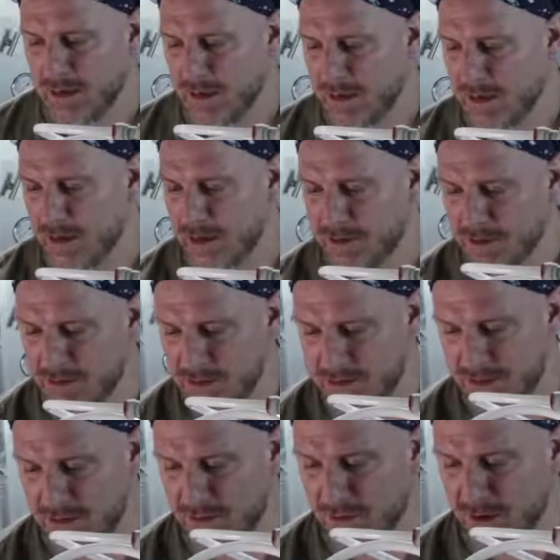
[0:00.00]
Uh, and you can
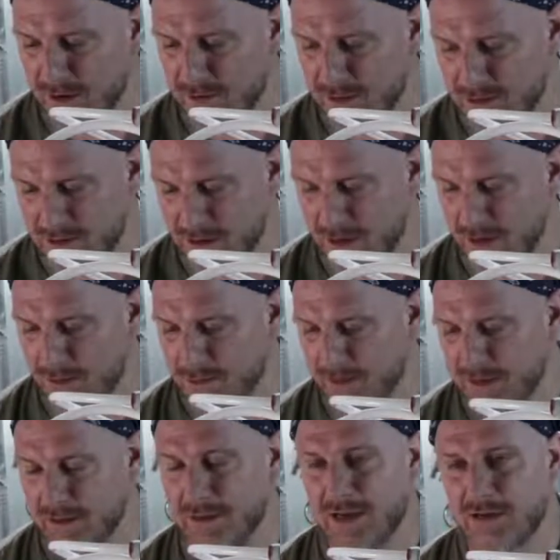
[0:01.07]
see the water is
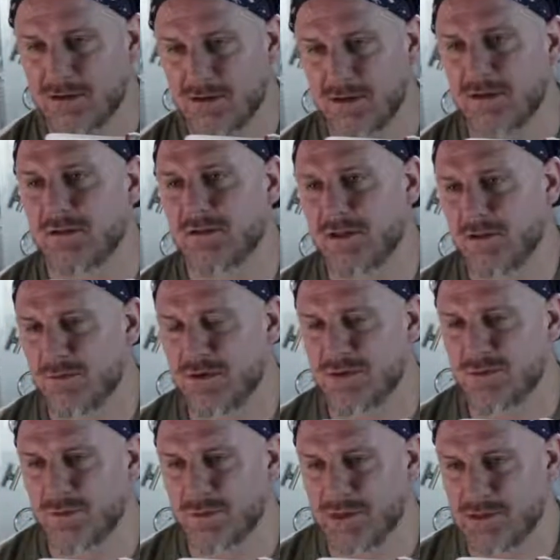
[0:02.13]
already a lot clearer than it was
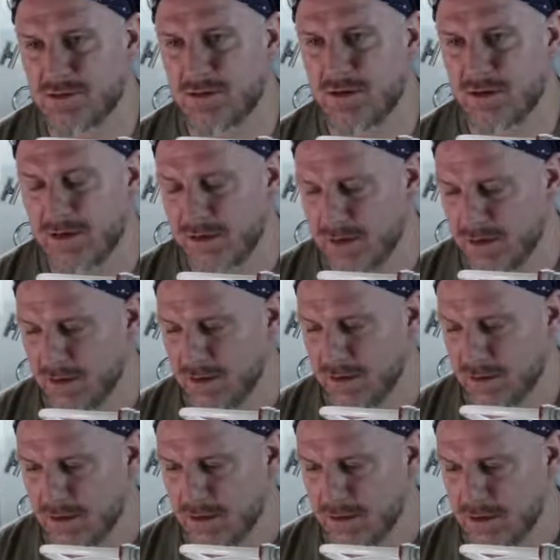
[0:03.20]
when we started.
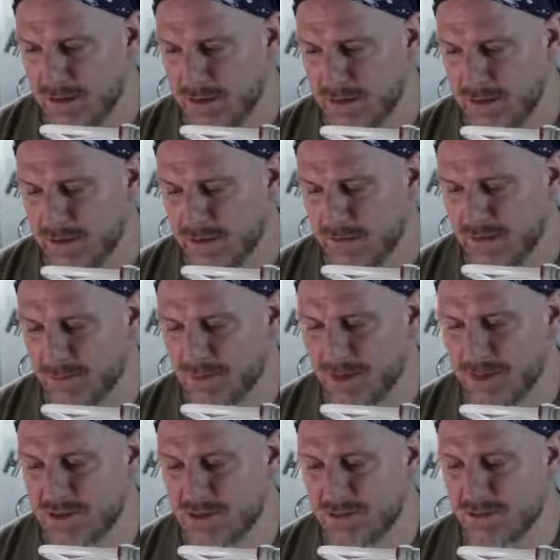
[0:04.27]
Uh, the
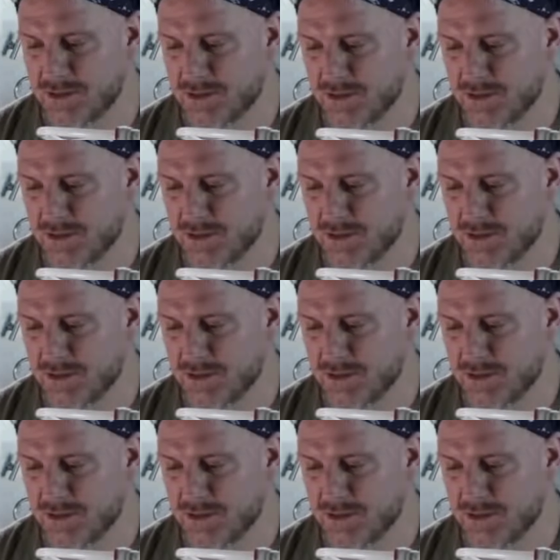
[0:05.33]
membrane storage